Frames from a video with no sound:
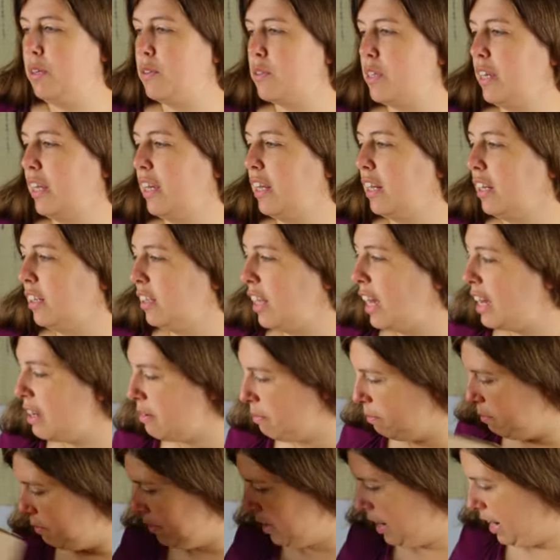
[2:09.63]
using it a lot.
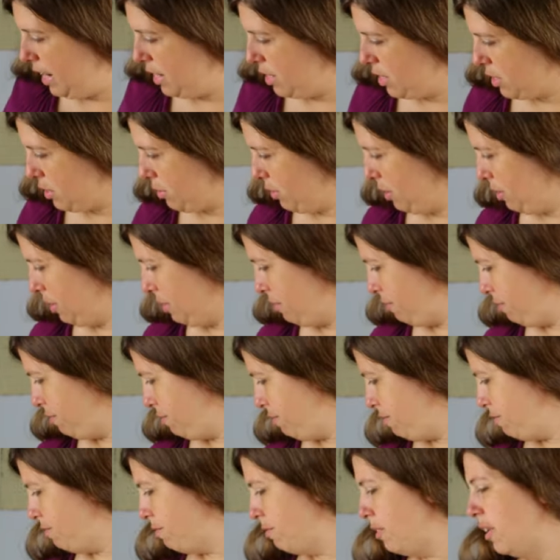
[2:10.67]
I just re
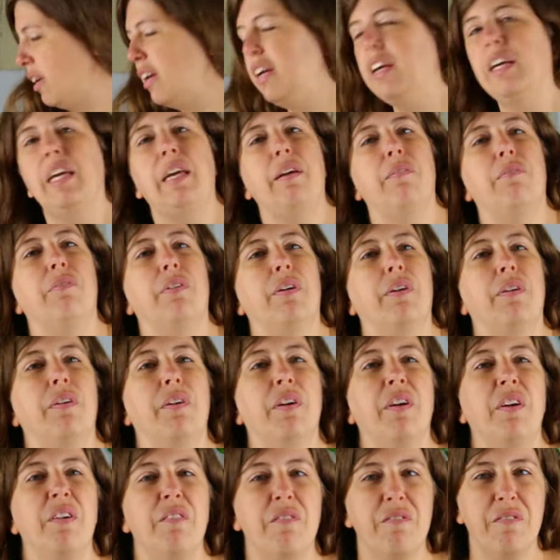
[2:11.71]
keep
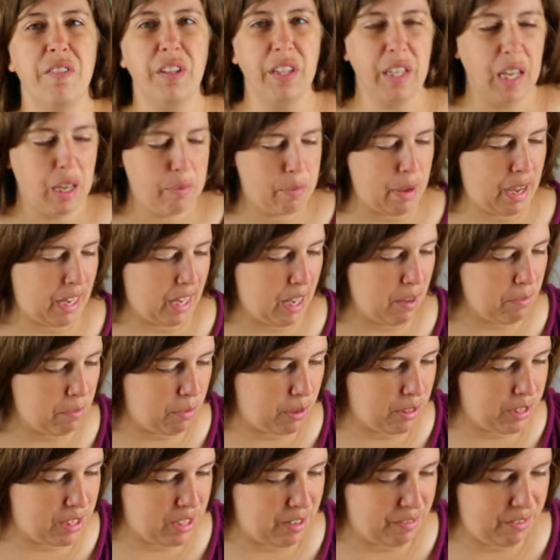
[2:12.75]
filling it back up
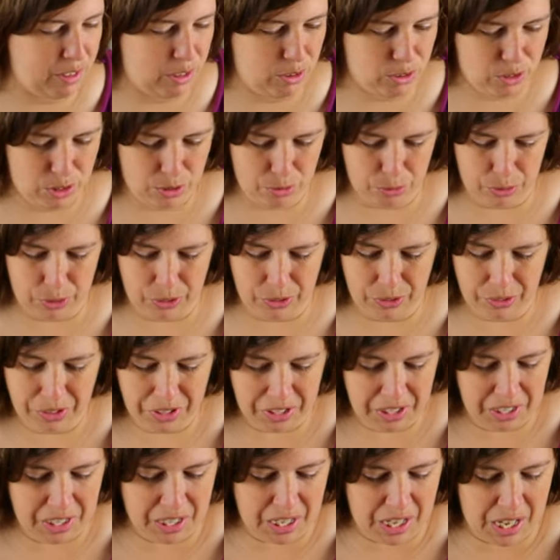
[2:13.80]
once I've used the wool.
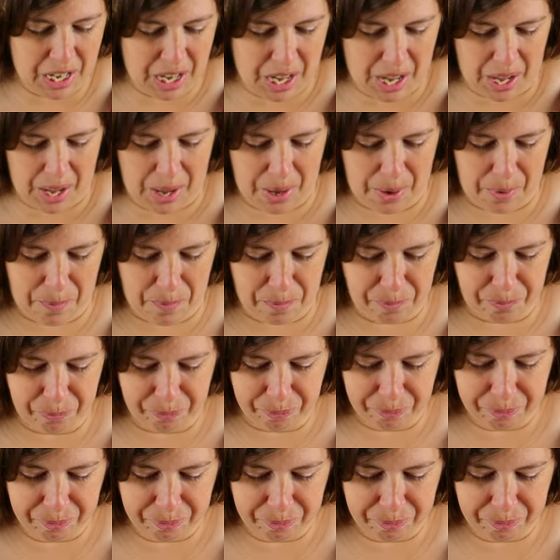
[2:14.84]
Um,